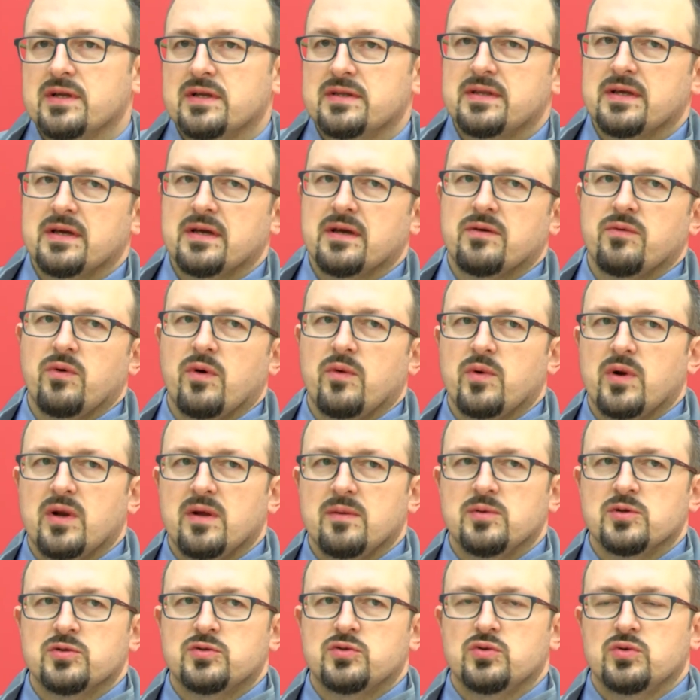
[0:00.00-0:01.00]
I think we were
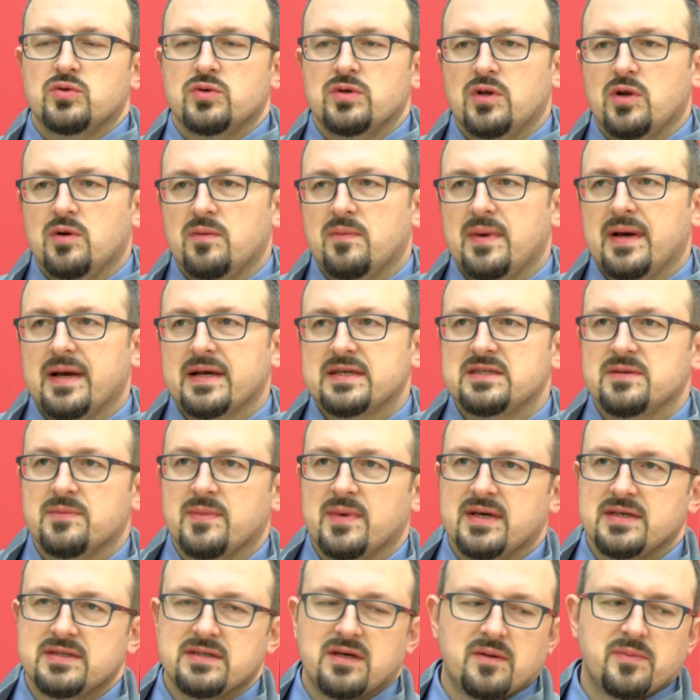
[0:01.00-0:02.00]
able to you know
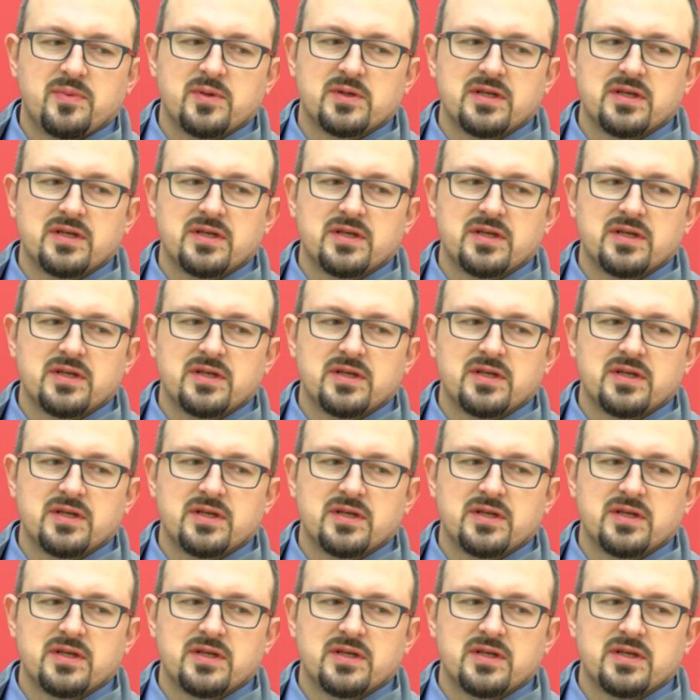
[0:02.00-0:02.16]
maximize our